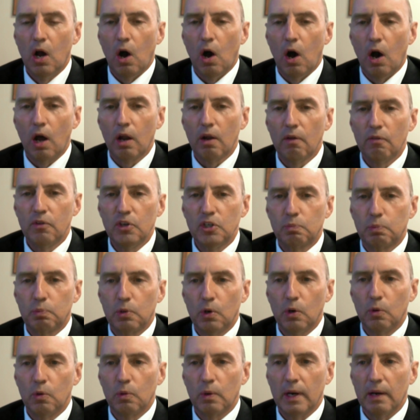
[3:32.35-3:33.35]
All of these
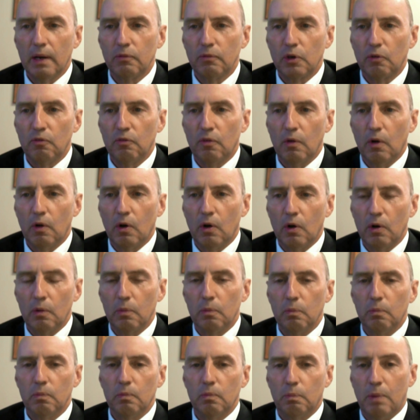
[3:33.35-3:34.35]
programs are are
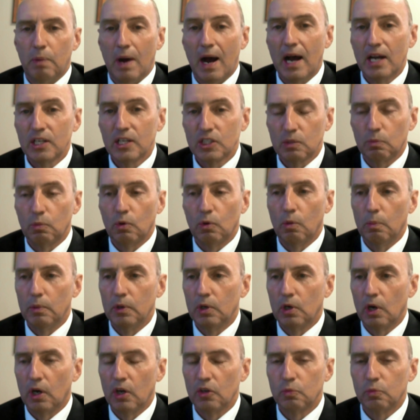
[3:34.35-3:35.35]
possible
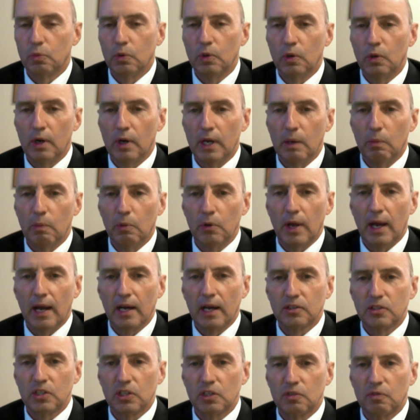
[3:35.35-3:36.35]
because we were able to
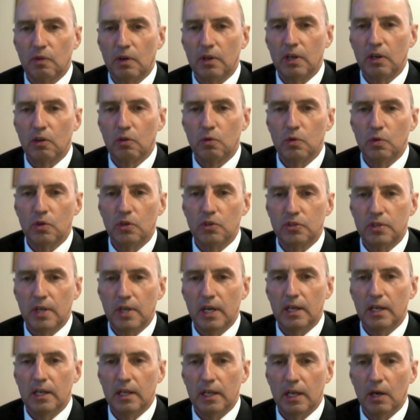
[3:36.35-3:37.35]
access funding through the
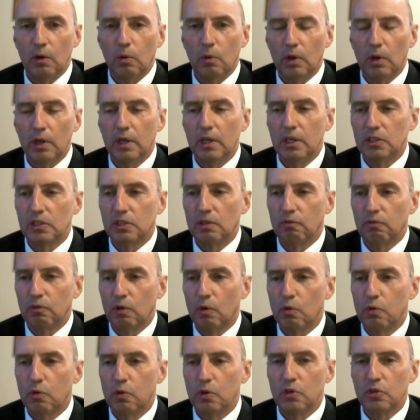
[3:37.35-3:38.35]
state, and it really needs to
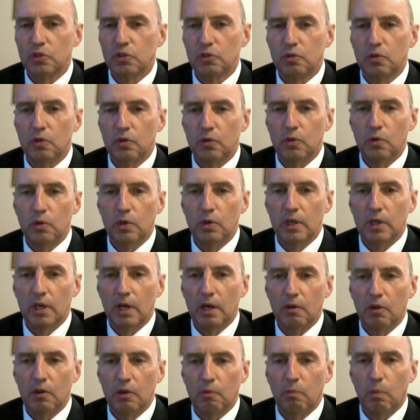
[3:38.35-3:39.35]
flow through the
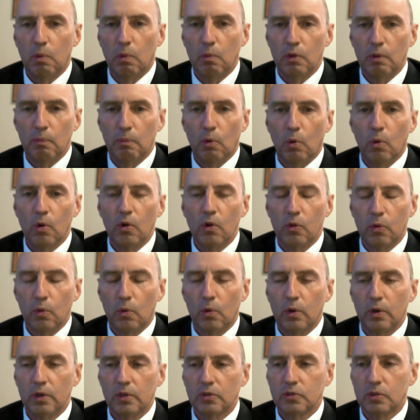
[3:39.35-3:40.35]
uh, the, the, port authority.